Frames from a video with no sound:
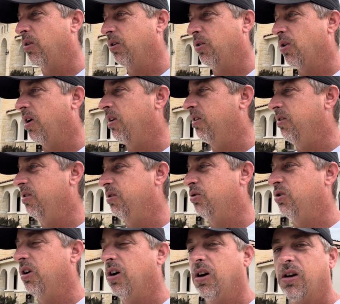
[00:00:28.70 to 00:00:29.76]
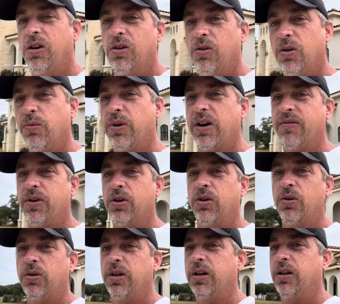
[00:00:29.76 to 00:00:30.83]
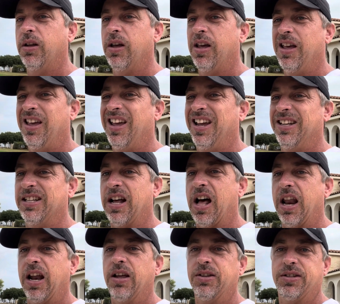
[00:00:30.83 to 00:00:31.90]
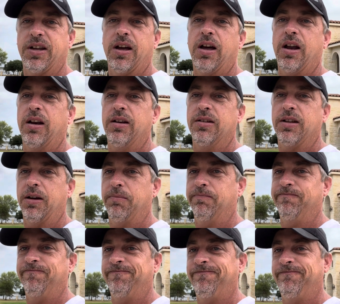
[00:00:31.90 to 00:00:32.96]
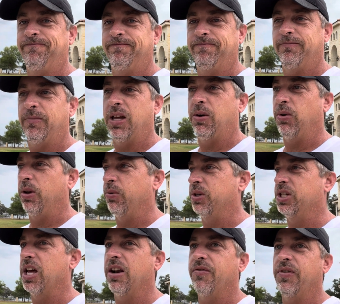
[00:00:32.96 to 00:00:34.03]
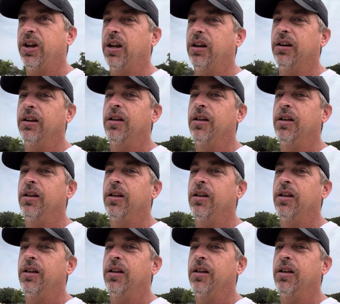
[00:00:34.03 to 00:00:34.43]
crawl under the truck, you're doing whatever you're doing. It's hot outside and it's like, man, I really wish I had a fan.